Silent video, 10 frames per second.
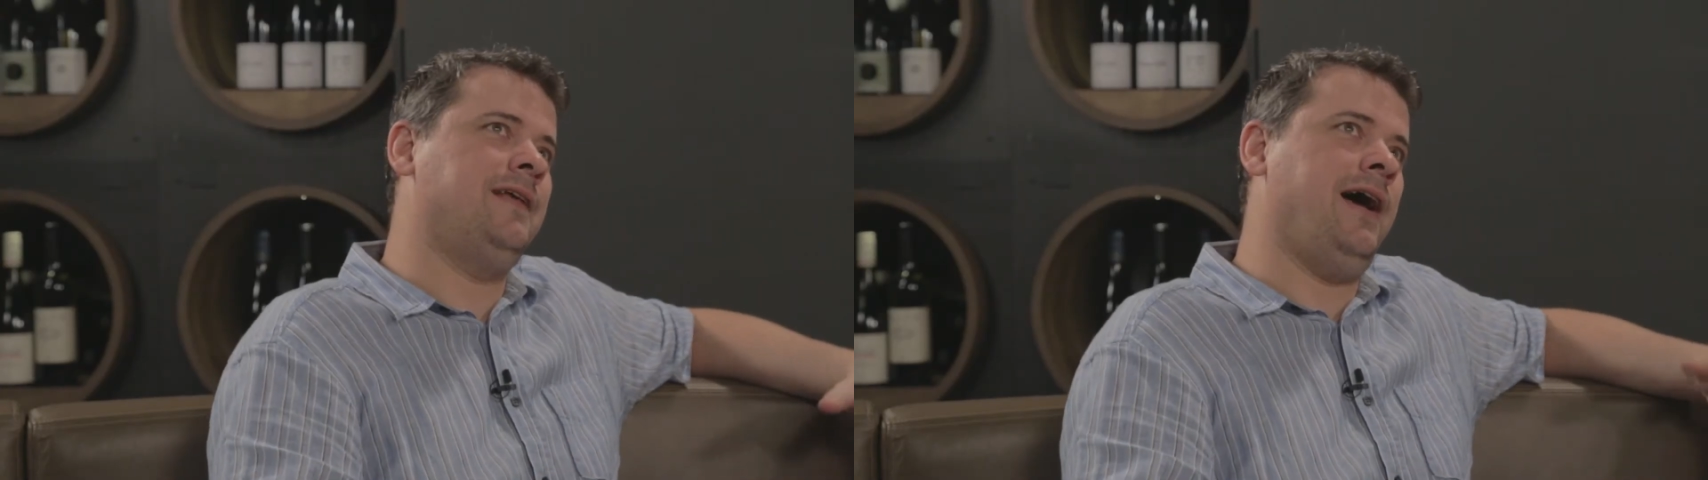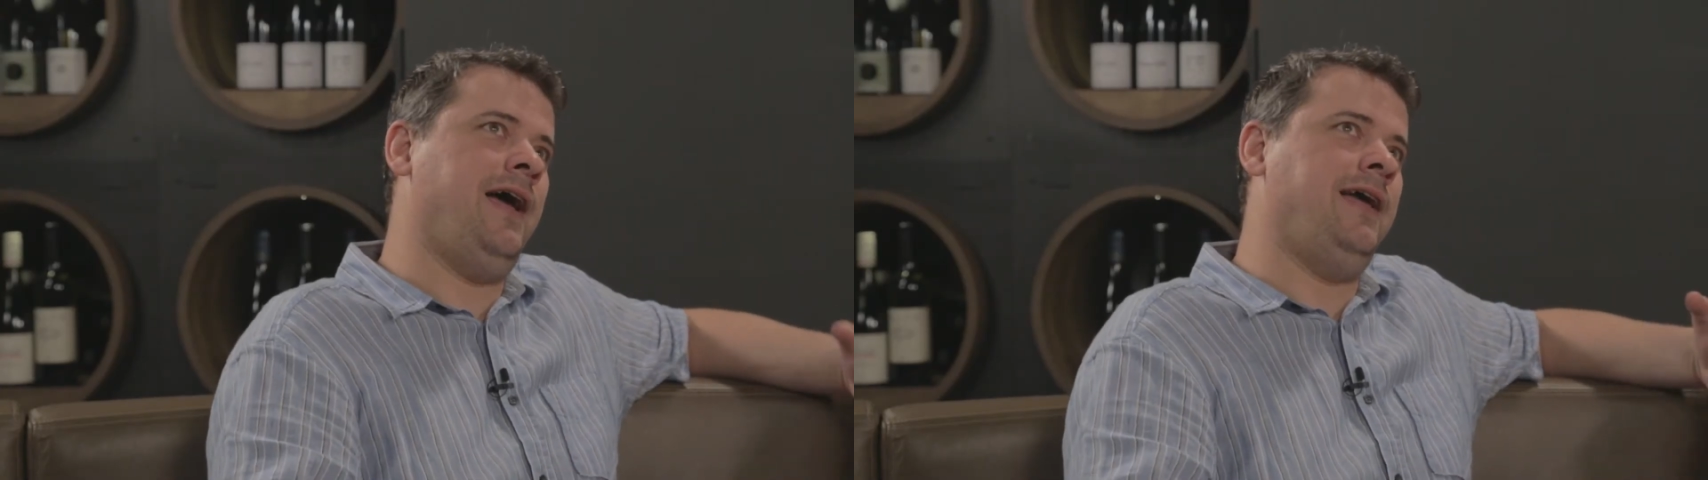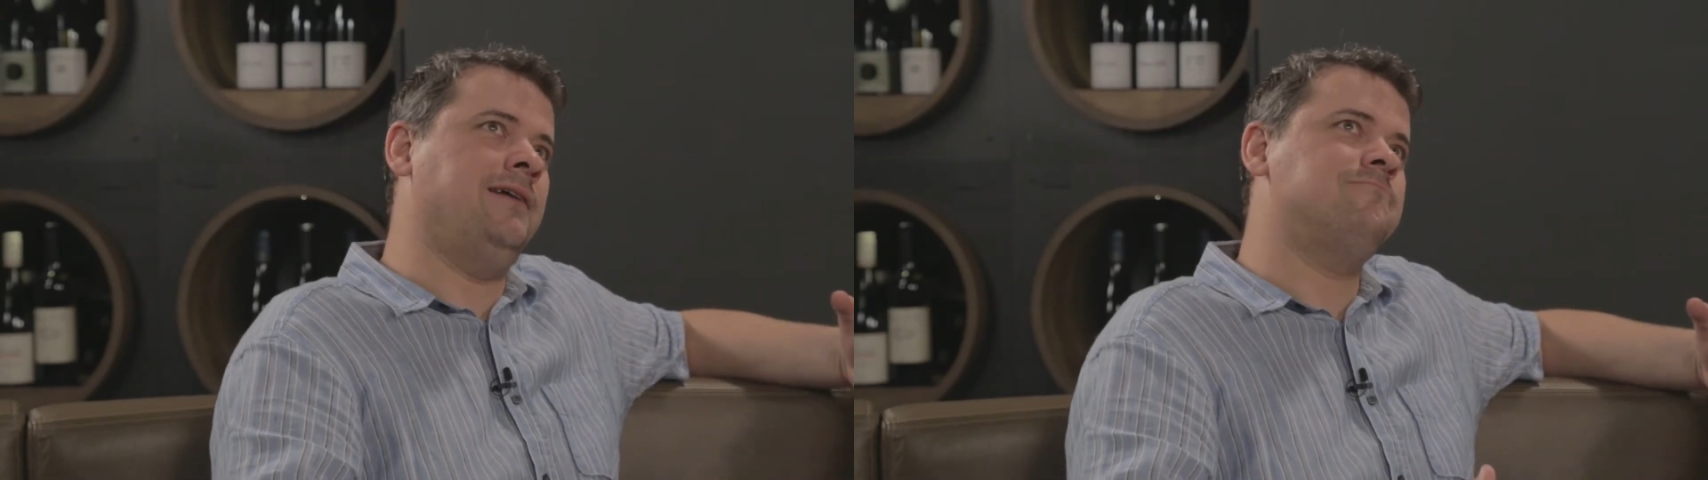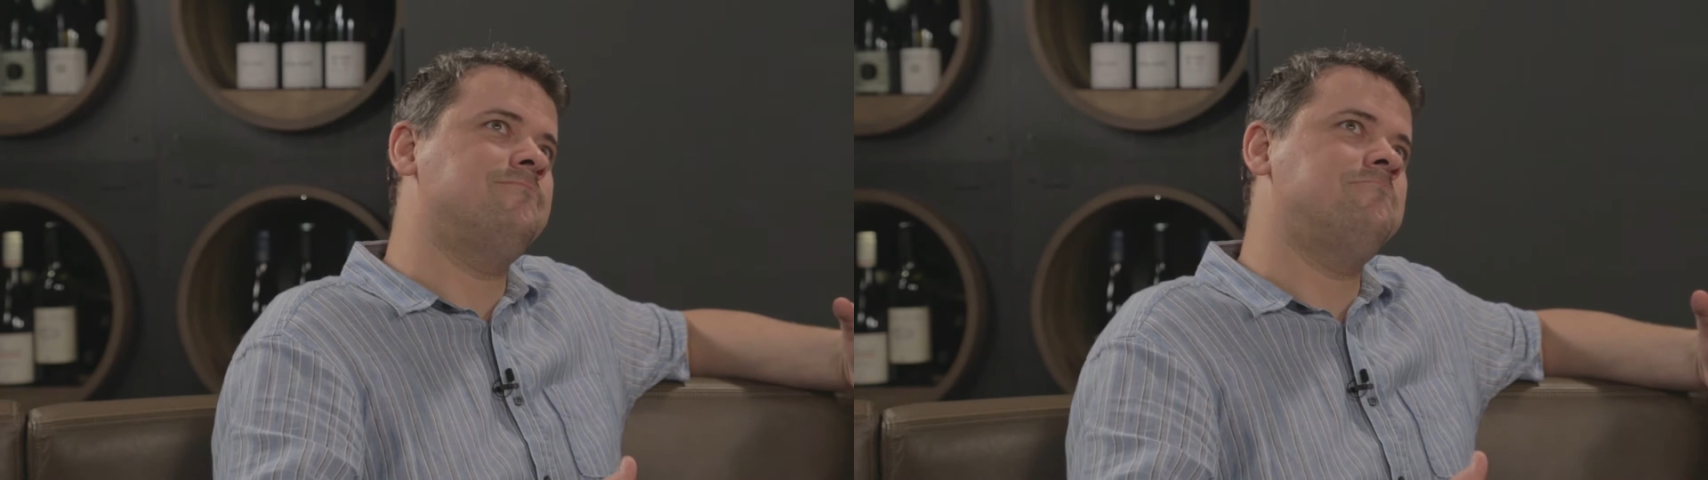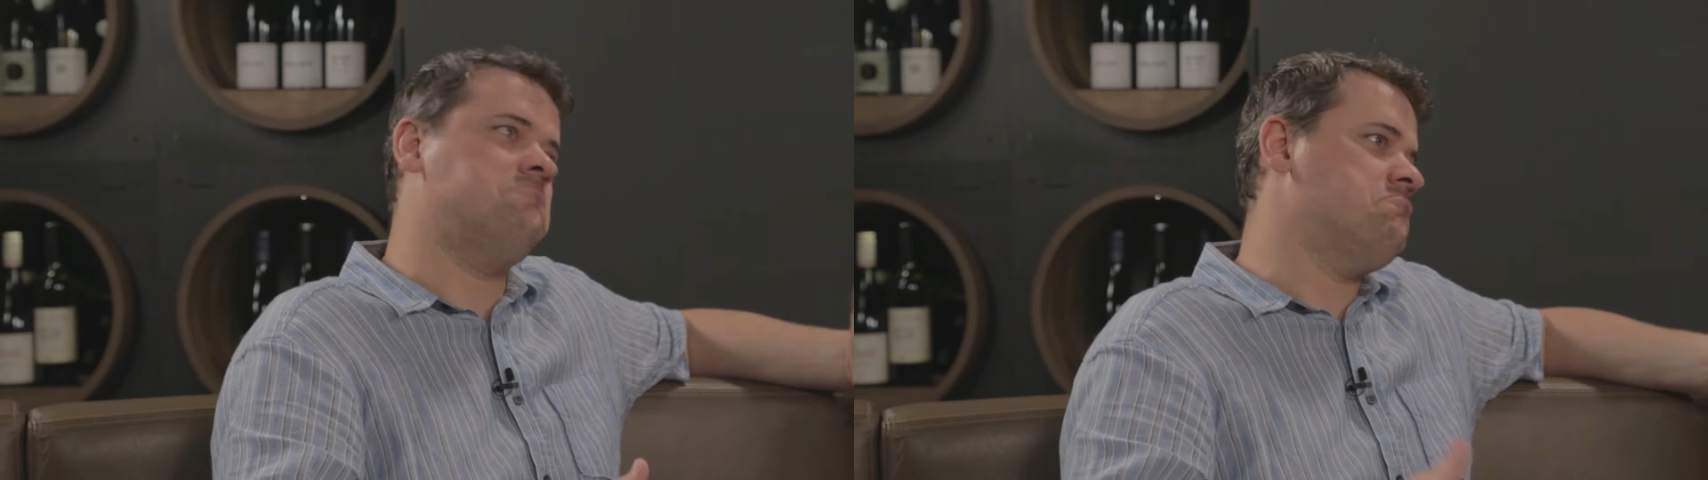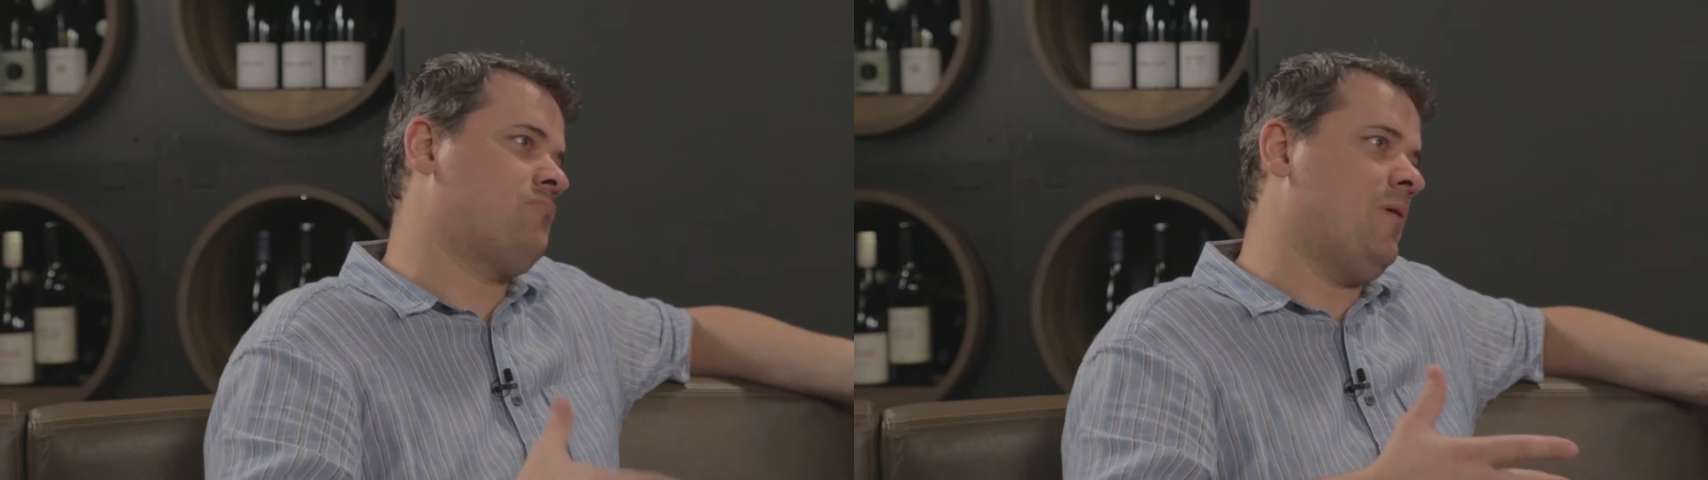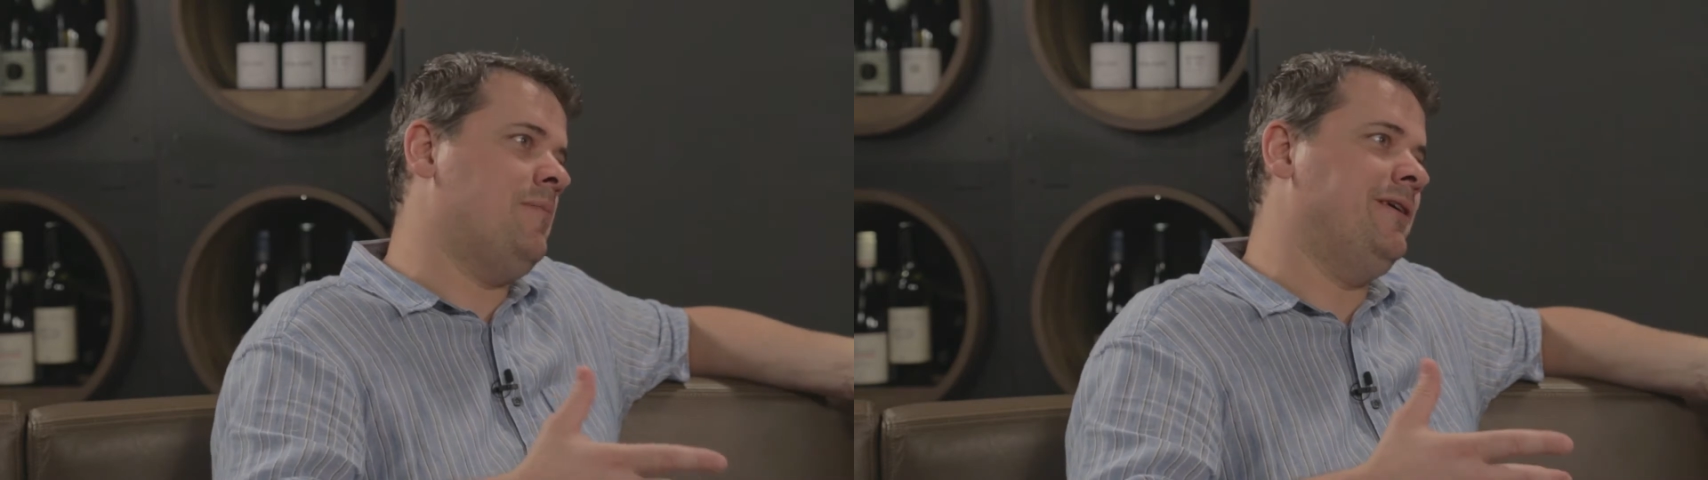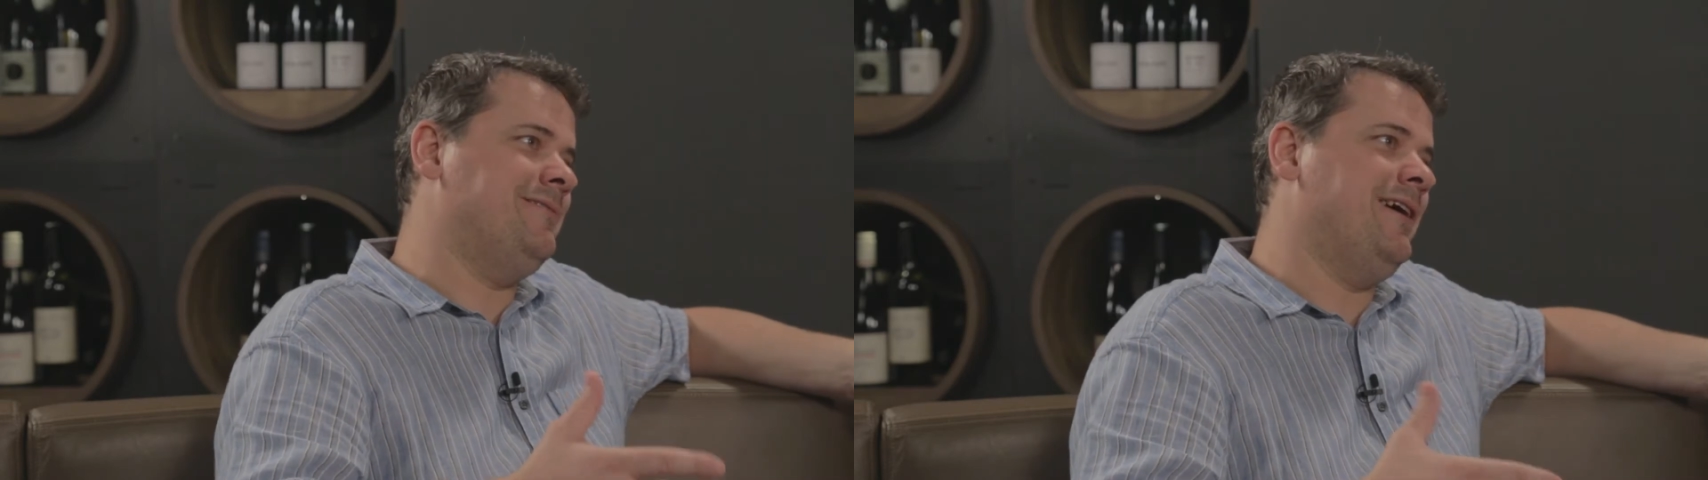I probably